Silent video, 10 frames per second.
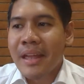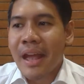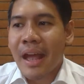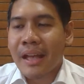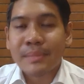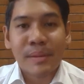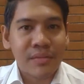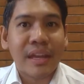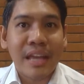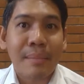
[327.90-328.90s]
uh,
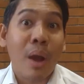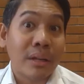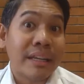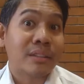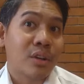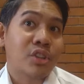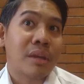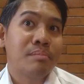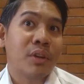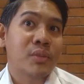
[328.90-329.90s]
specifically about
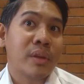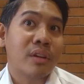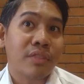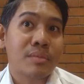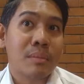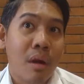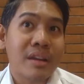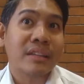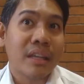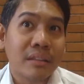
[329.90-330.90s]
leadership because when you're from the
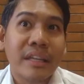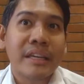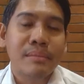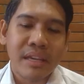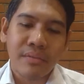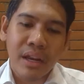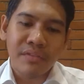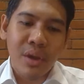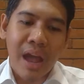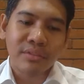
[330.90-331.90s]
marketing team even
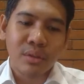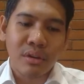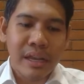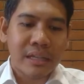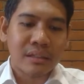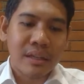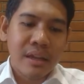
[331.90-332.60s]
if you have to create